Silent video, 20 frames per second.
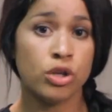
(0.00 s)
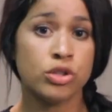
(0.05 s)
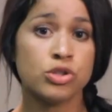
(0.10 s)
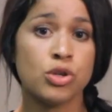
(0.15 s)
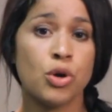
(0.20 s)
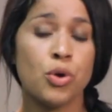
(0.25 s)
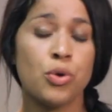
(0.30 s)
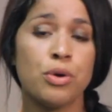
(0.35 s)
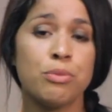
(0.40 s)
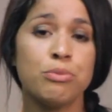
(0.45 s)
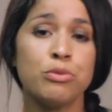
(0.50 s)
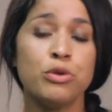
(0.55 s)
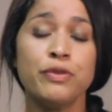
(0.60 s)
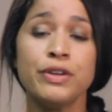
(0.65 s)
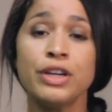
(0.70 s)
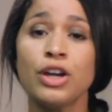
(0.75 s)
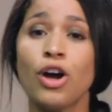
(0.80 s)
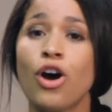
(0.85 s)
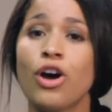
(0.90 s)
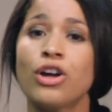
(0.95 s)
So
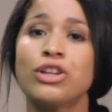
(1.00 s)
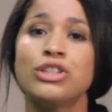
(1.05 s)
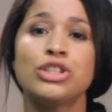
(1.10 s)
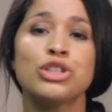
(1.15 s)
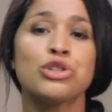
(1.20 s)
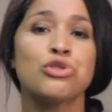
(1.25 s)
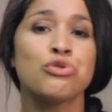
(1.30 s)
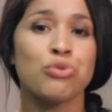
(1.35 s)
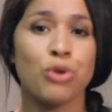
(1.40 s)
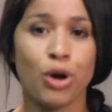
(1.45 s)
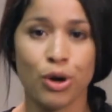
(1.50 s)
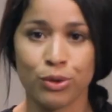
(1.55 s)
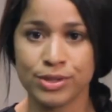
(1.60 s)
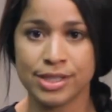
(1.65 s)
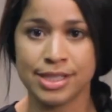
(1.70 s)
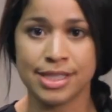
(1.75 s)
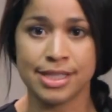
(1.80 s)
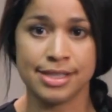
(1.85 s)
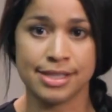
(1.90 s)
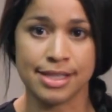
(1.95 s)
moving on to
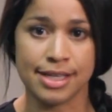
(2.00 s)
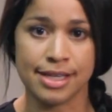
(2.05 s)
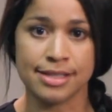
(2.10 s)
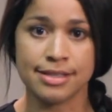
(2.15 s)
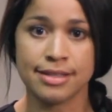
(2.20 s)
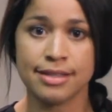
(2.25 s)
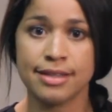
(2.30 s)
Crohn's disease.